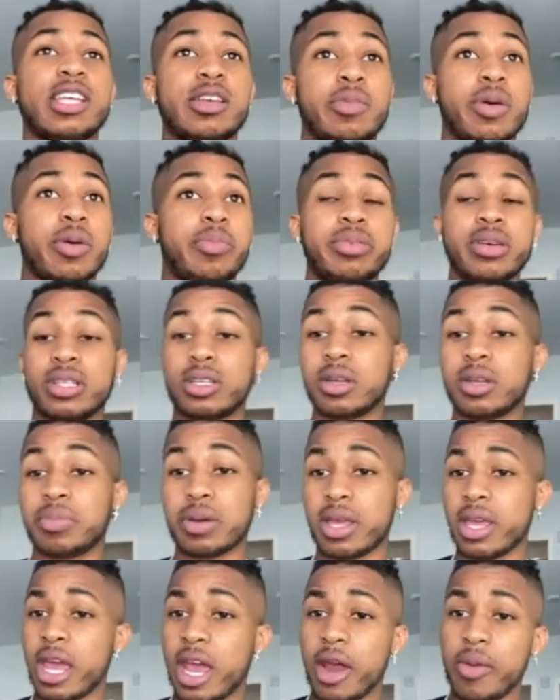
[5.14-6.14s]
I picked up a
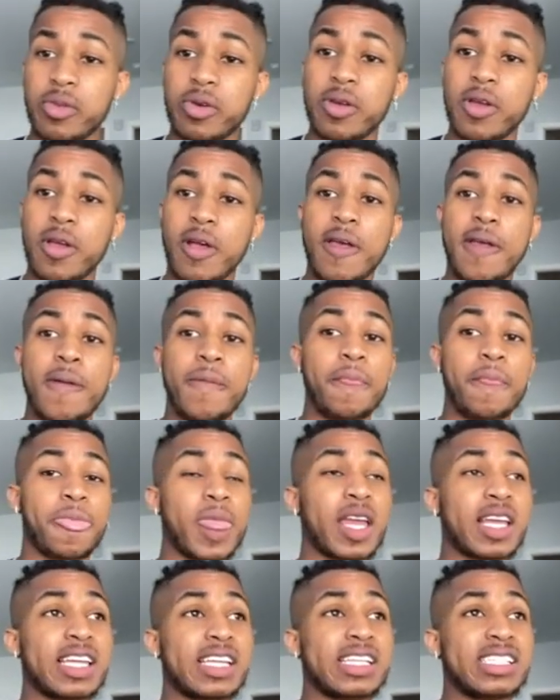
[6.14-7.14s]
camera. I
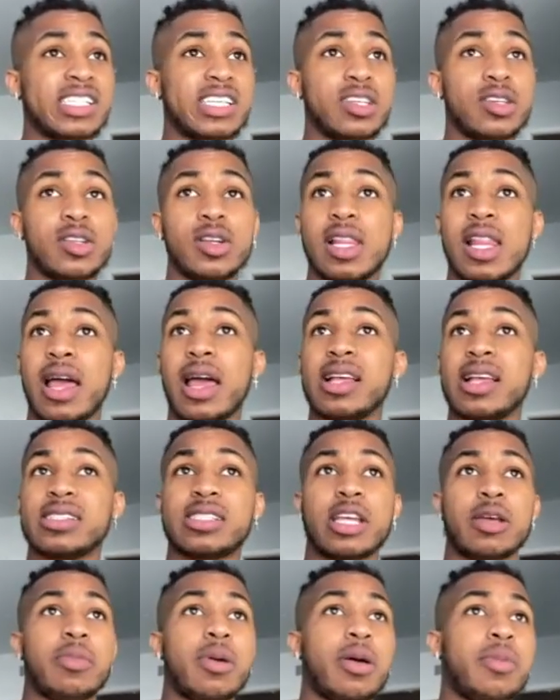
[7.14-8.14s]
can't tell you the last
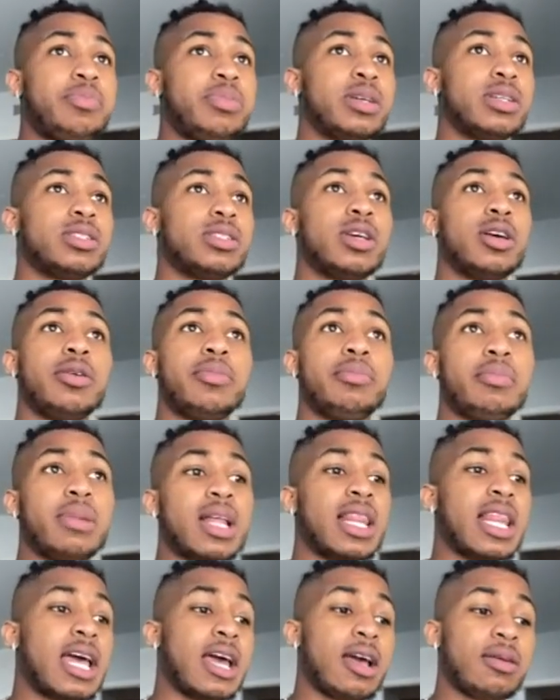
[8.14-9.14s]
time I picked up my
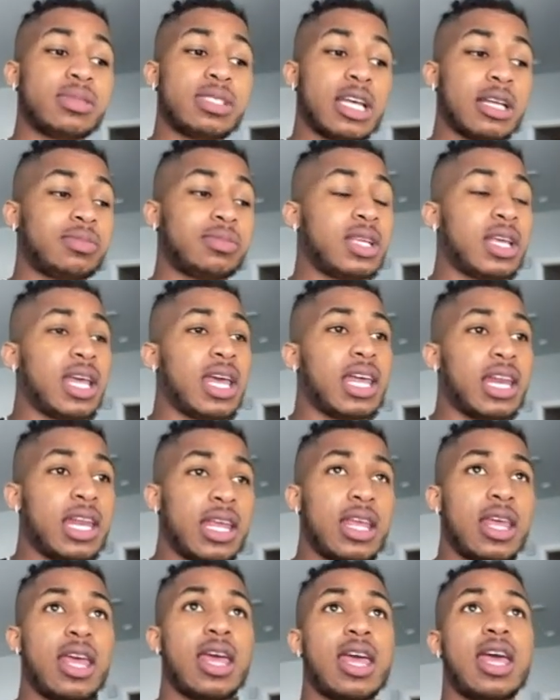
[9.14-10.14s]
laptop to edit.
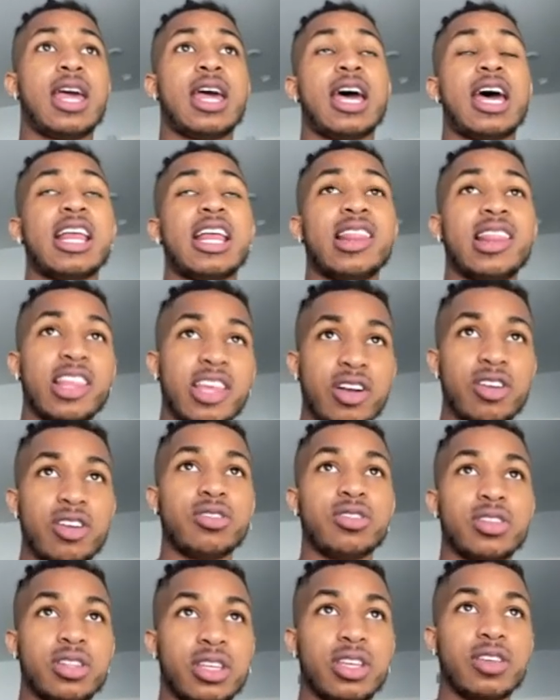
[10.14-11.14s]
I
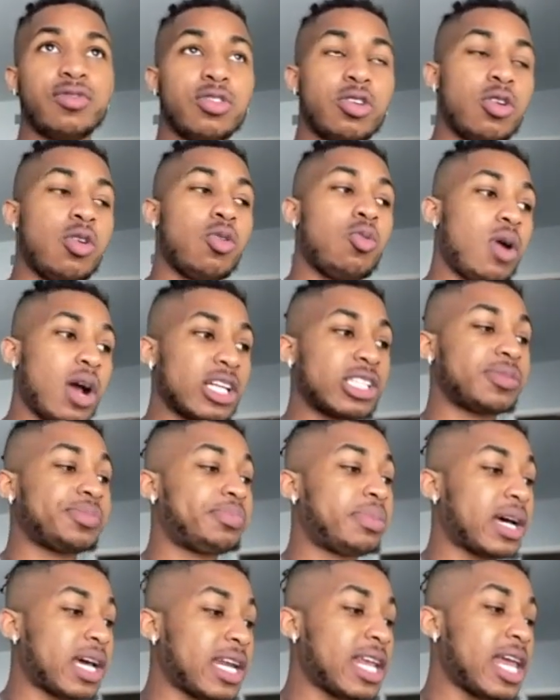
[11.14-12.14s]
literally, if you go watch
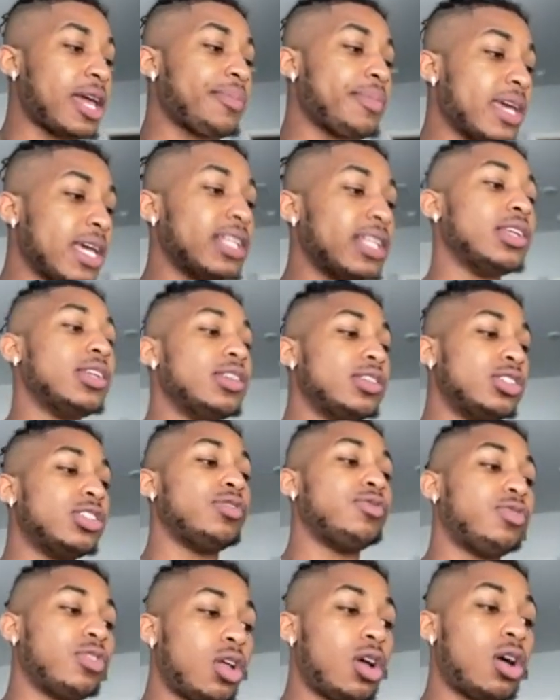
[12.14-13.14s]
Pontiac Made DDG
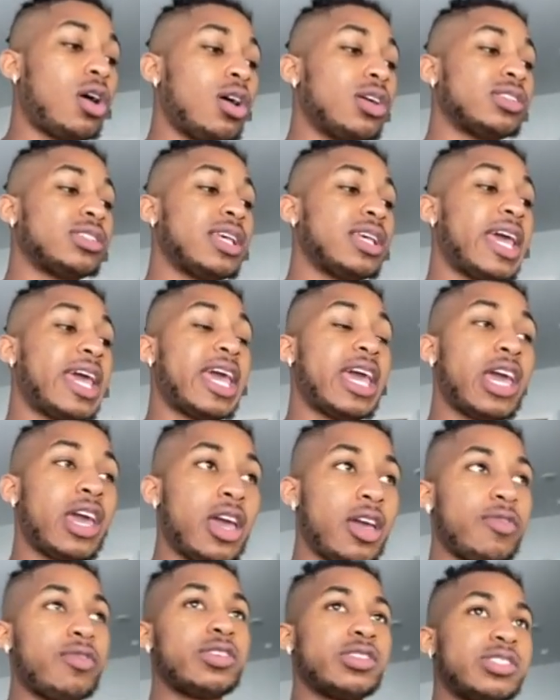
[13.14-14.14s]
vlogs,
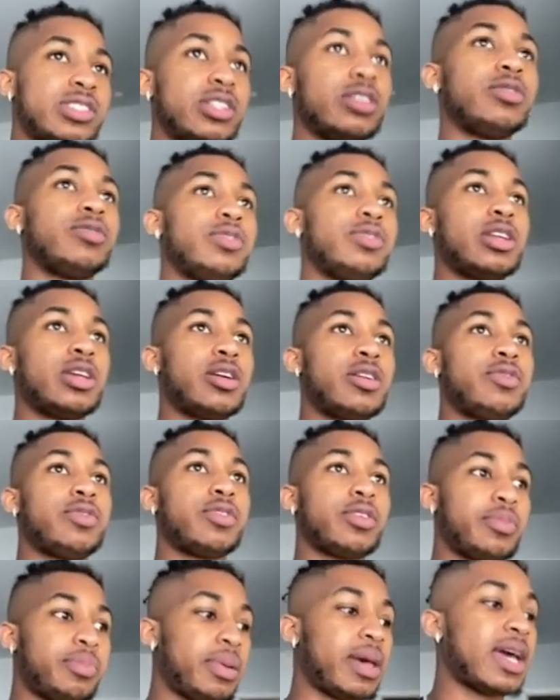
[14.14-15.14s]
every single video for the
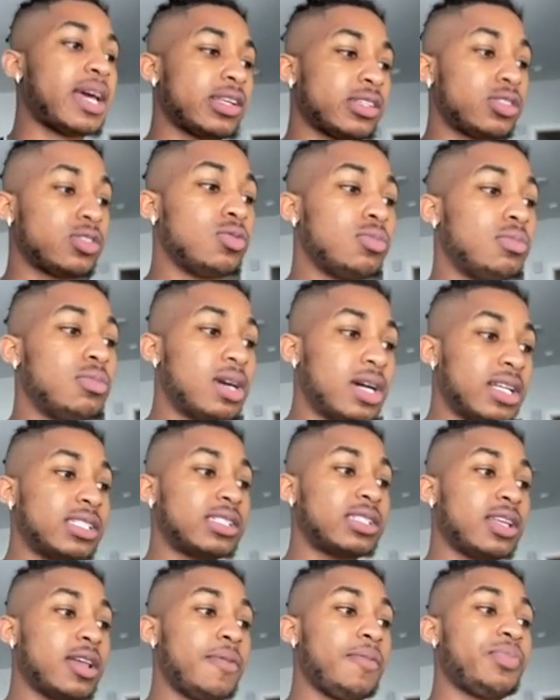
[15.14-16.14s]
past 2 months
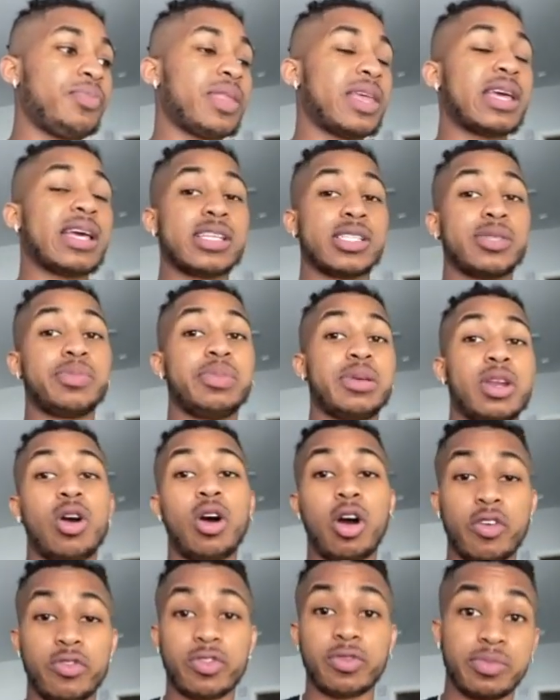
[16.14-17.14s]
has been
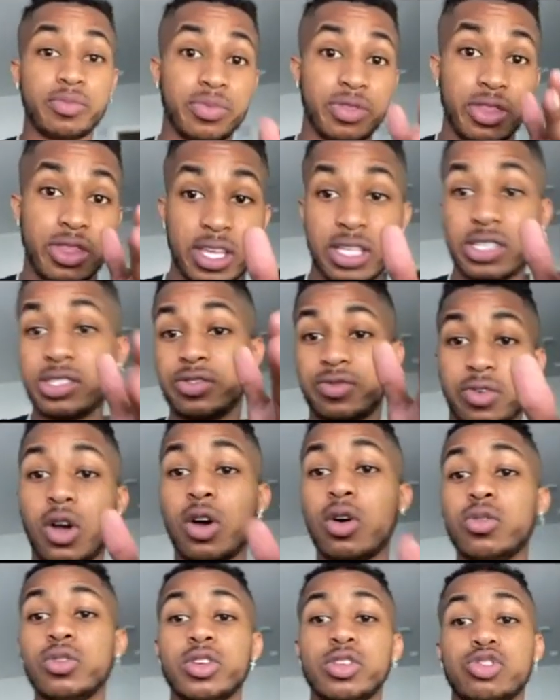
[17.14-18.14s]
off of this
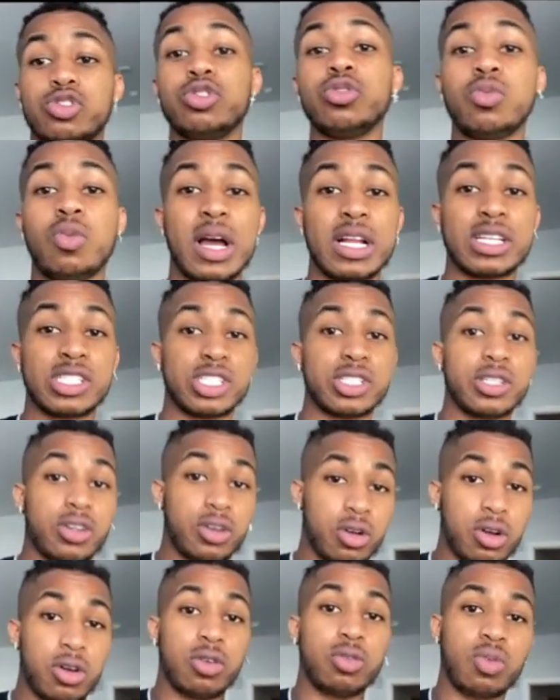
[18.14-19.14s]
phone that you're watching it
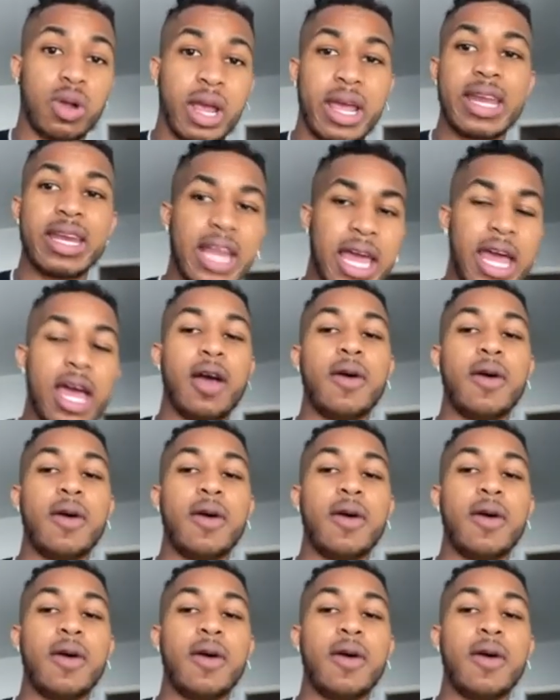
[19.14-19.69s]
on right now.